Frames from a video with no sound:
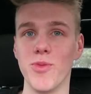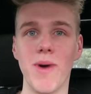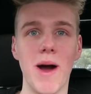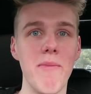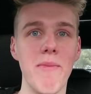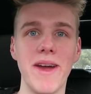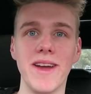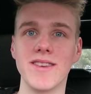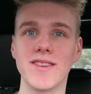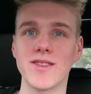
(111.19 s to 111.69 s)
my
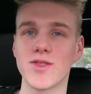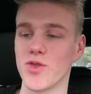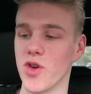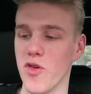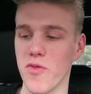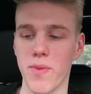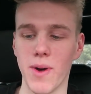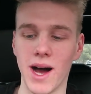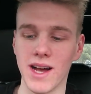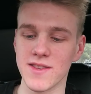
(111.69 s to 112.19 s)
mate just
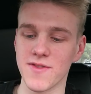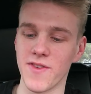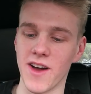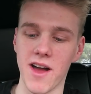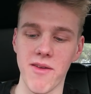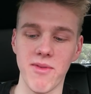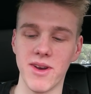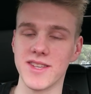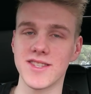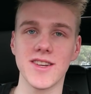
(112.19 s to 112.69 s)
drove past
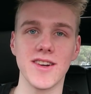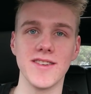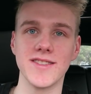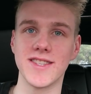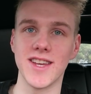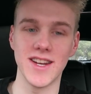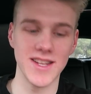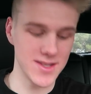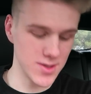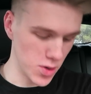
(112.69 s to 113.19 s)
five minutes ago and
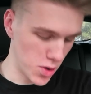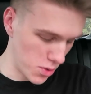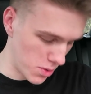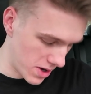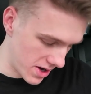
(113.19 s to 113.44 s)
said he saw